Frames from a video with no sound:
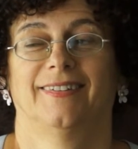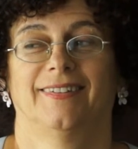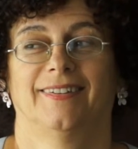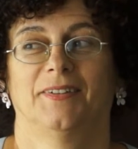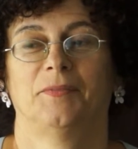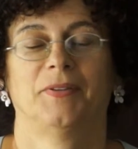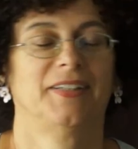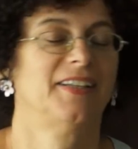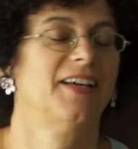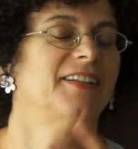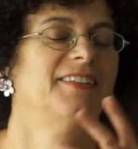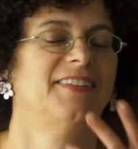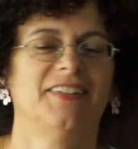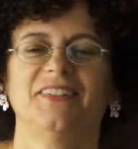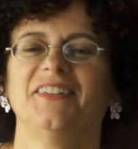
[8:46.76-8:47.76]
But
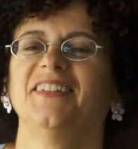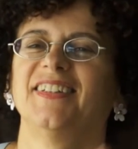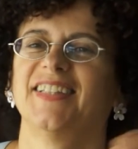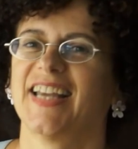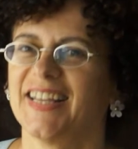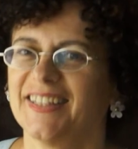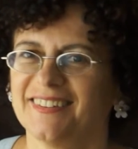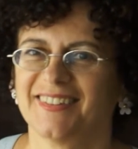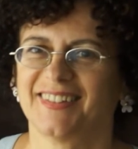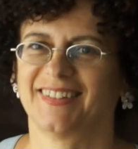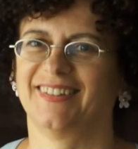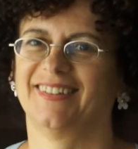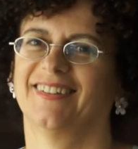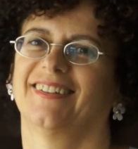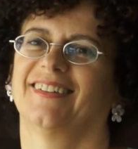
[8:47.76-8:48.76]
until you taste
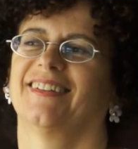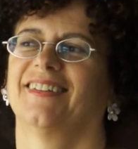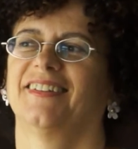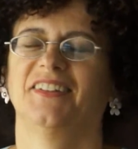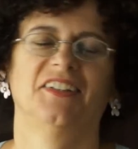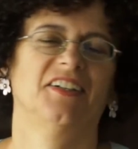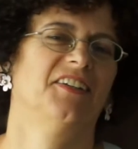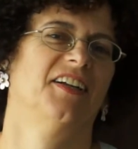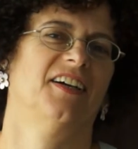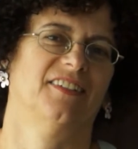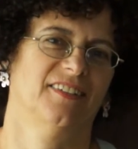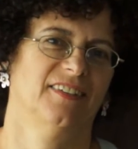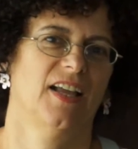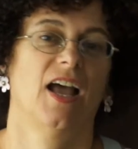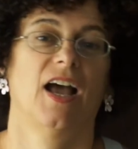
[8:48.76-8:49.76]
it, you don't know.
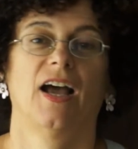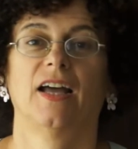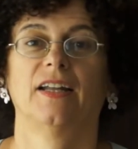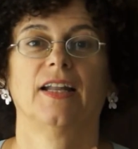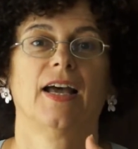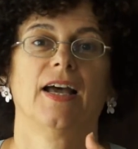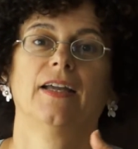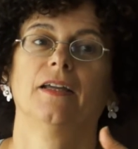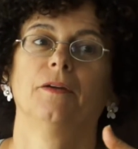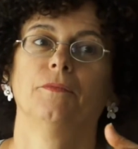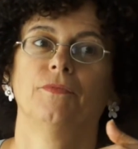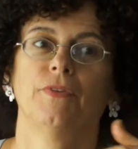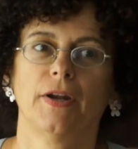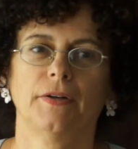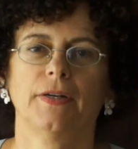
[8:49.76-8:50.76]
And I
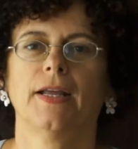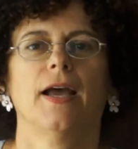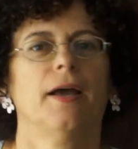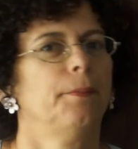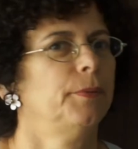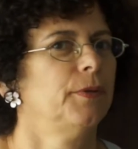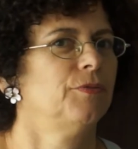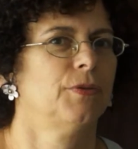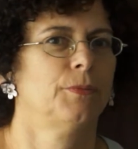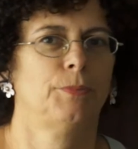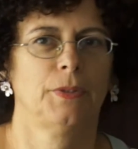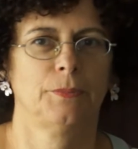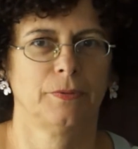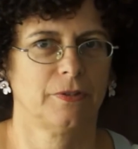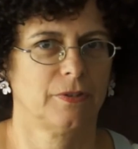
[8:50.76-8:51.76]
am very happy for
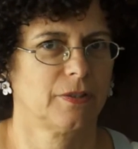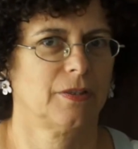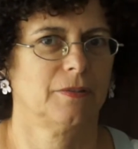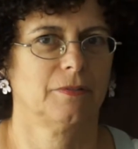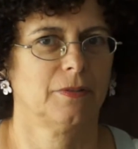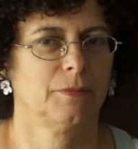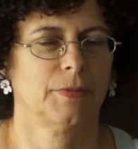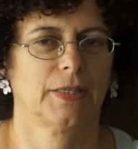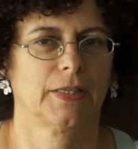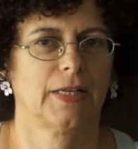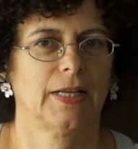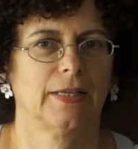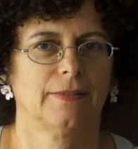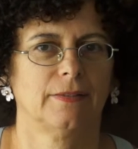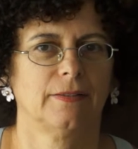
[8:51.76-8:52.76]
people to come to my
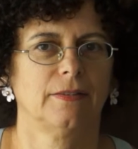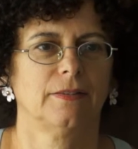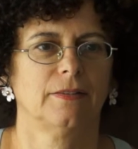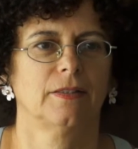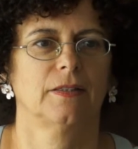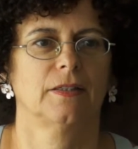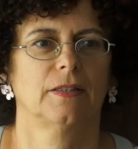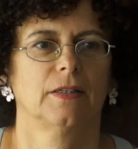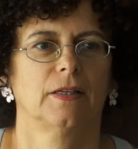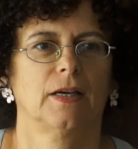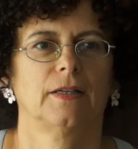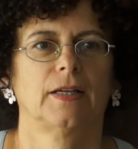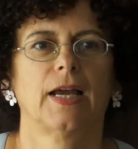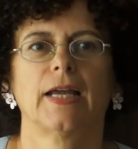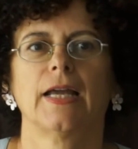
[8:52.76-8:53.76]
classes.
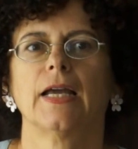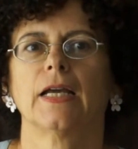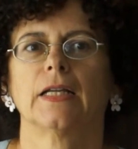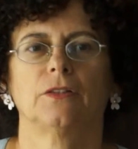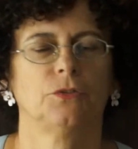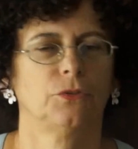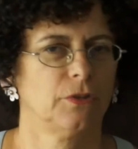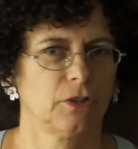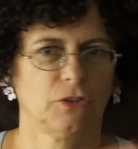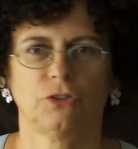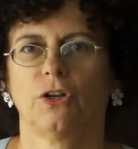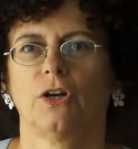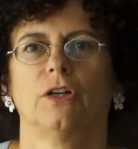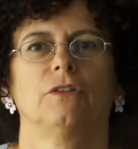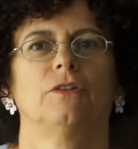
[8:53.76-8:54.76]
And I do not
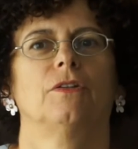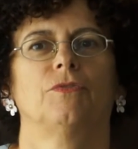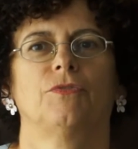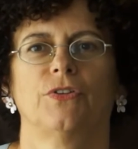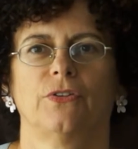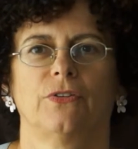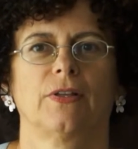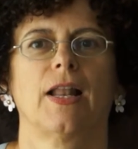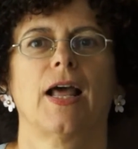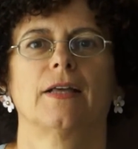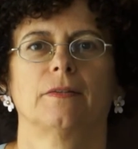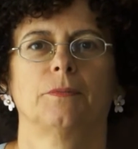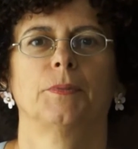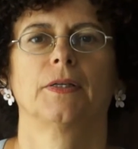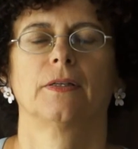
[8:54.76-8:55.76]
charge the first
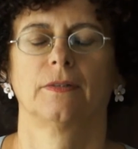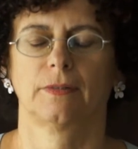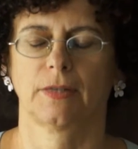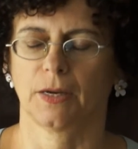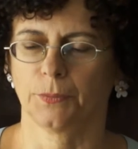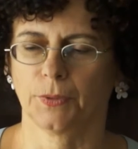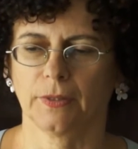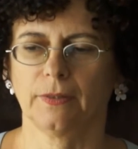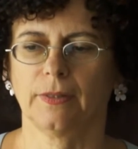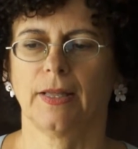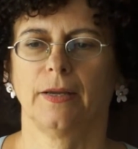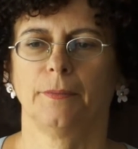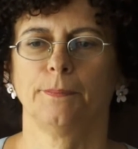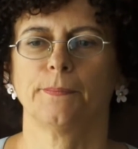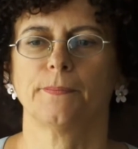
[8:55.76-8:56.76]
class, because I want
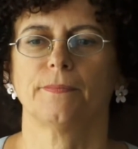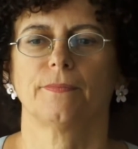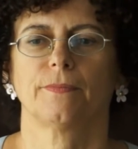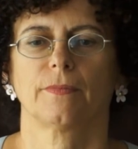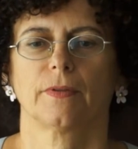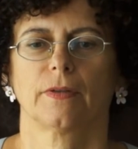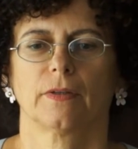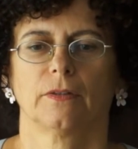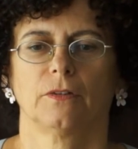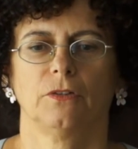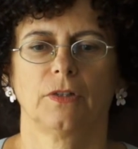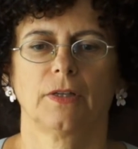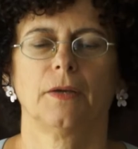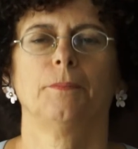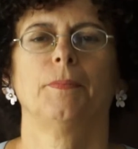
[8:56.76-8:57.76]
them to
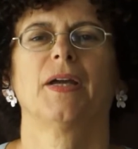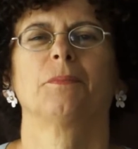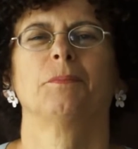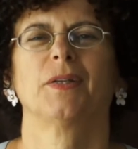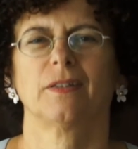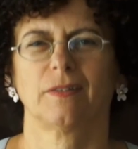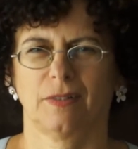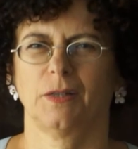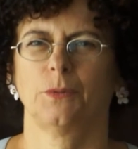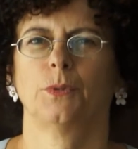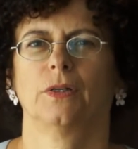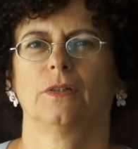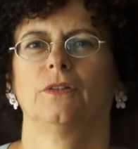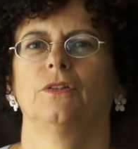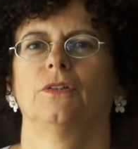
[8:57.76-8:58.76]
come back because they
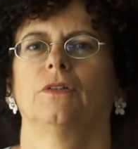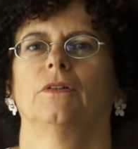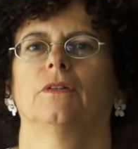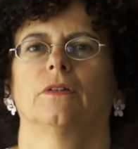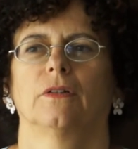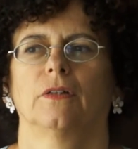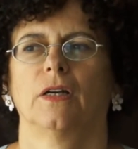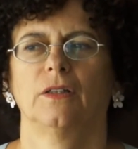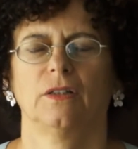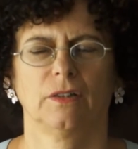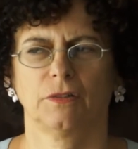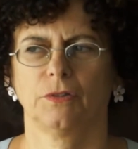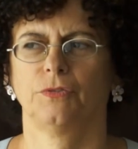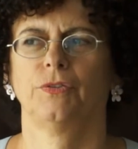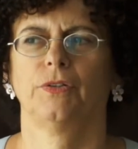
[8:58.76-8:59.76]
want to, and
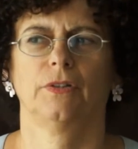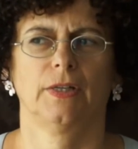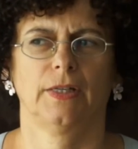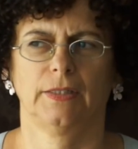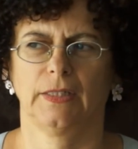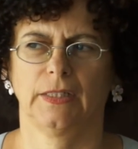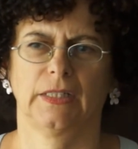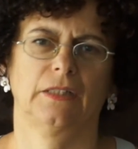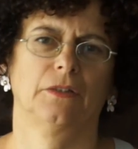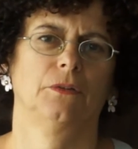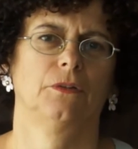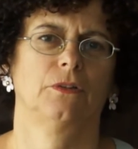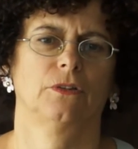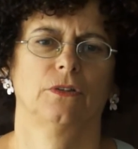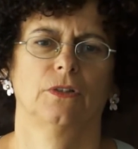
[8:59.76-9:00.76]
not to feel any
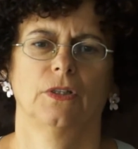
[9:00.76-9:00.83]
guilt.